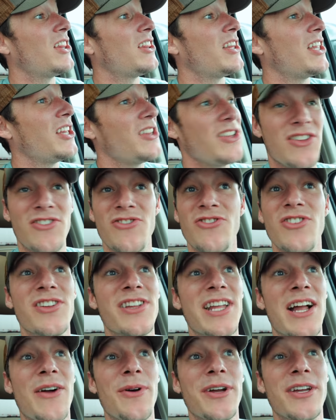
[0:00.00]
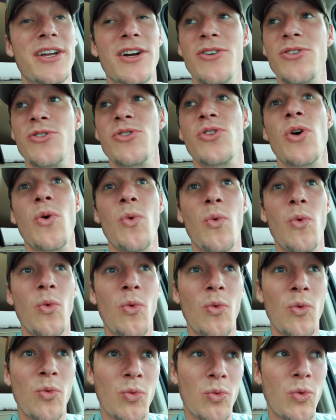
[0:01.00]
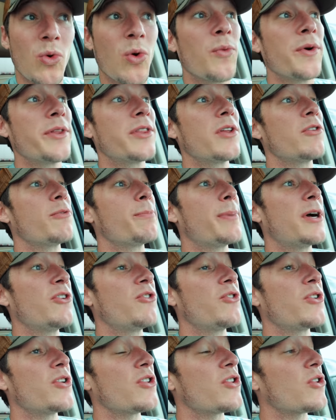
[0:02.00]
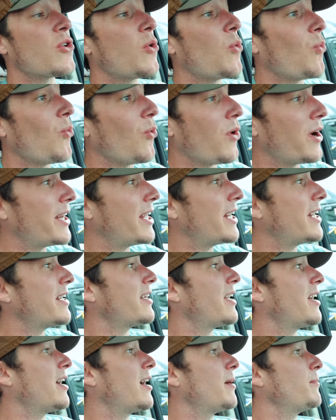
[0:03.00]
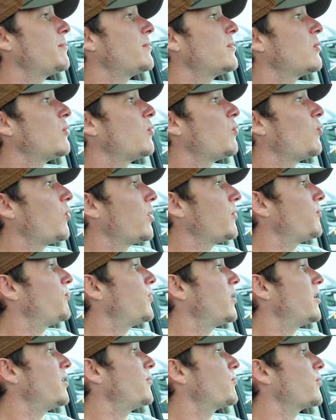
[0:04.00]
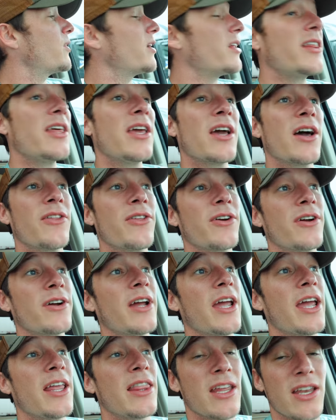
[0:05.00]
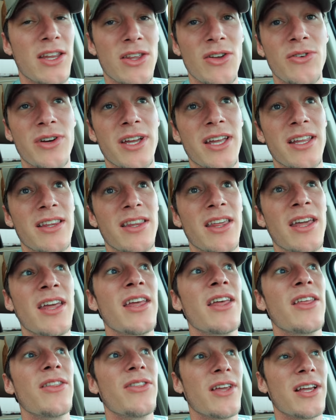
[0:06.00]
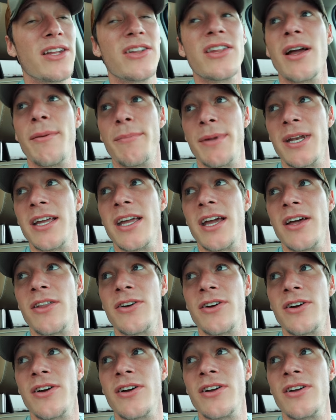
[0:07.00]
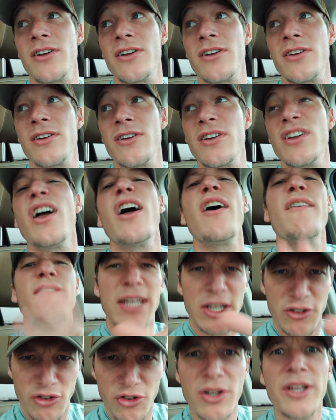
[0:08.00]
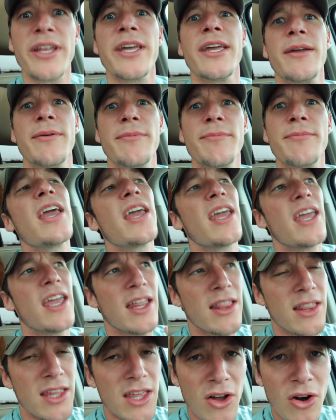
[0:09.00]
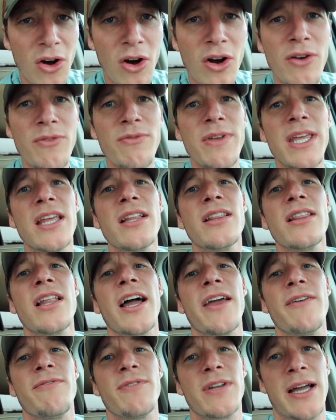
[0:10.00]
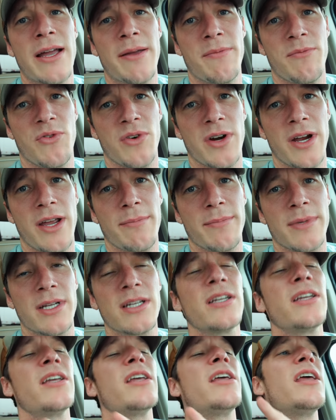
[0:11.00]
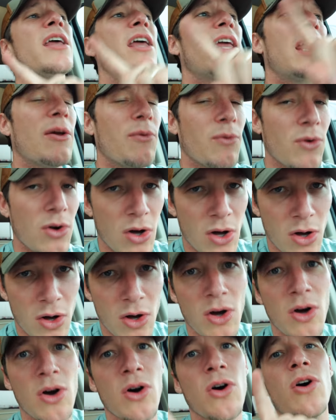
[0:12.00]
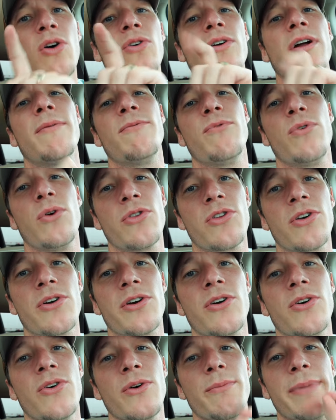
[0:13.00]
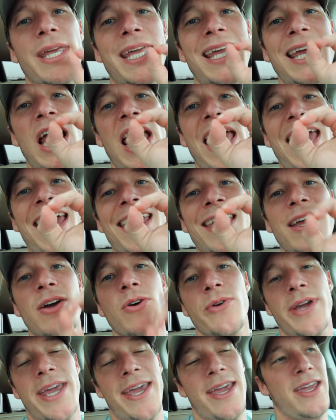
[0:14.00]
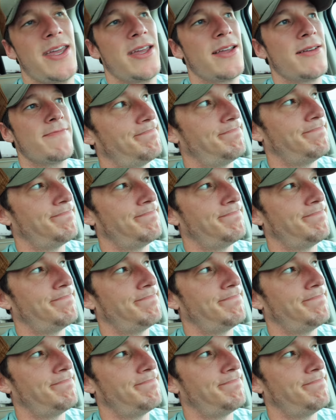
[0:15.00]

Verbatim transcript: This is just how it goes. Roll with those punches one at a time, one foot in front of the other, and then you'll get things coming together eventually. In the RV lifetime frame, it will all come full circle and be a-okay,